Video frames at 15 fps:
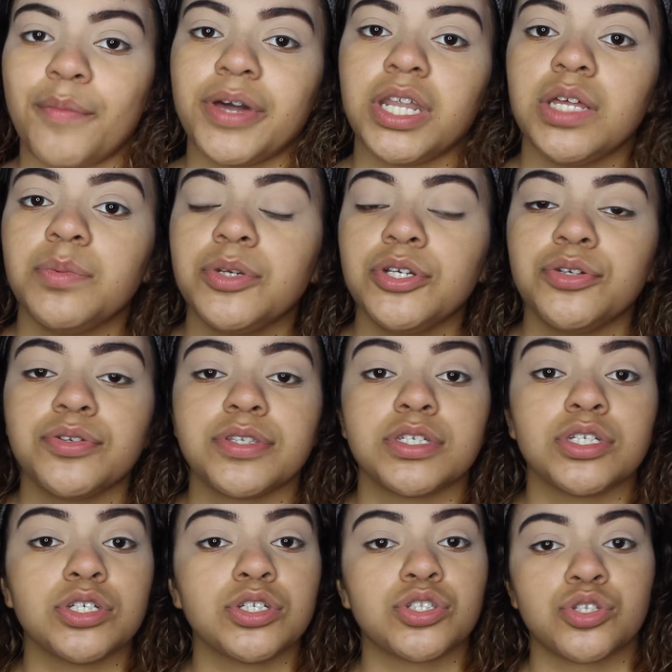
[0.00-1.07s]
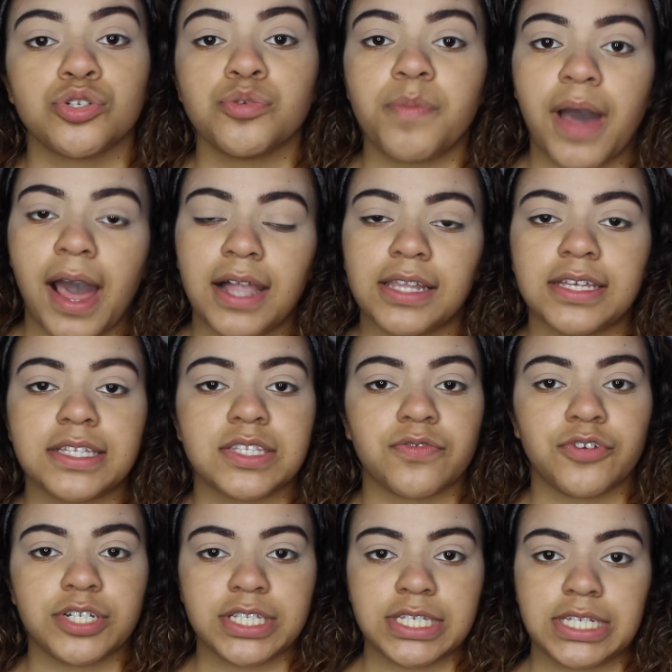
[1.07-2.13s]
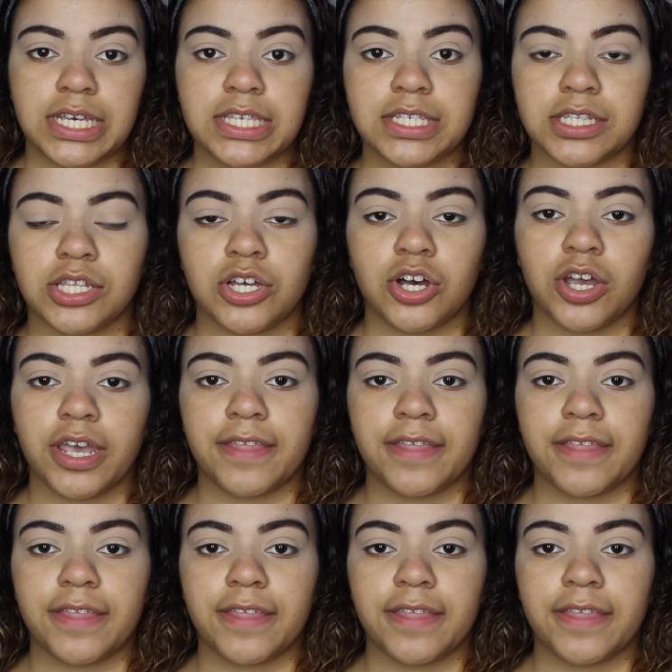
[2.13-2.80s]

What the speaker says: going to be using two palettes for today's look,